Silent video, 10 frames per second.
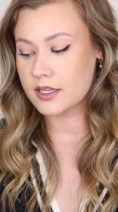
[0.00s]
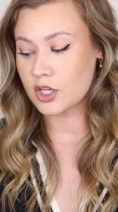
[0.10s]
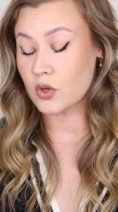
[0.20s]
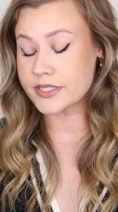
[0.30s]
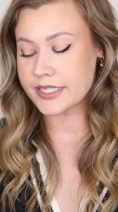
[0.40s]

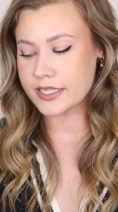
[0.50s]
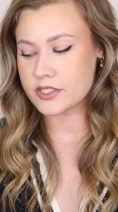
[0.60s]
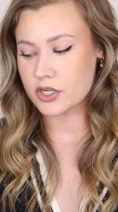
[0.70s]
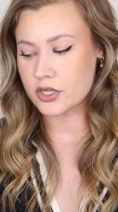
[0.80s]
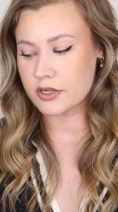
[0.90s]
Gold
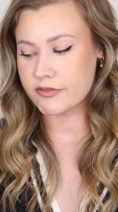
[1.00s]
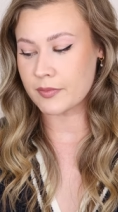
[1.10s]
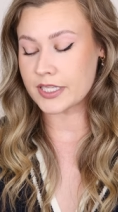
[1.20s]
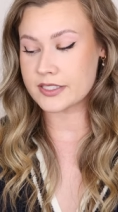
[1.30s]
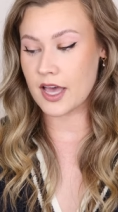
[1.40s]
Elixir
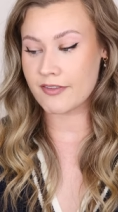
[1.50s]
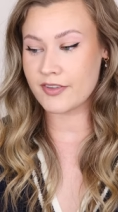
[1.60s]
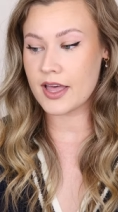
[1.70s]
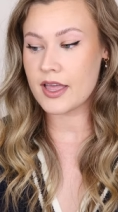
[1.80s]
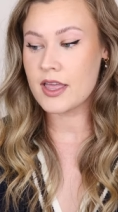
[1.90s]
from
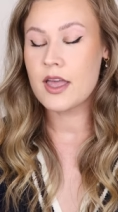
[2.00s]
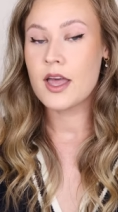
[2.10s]
Lattafa.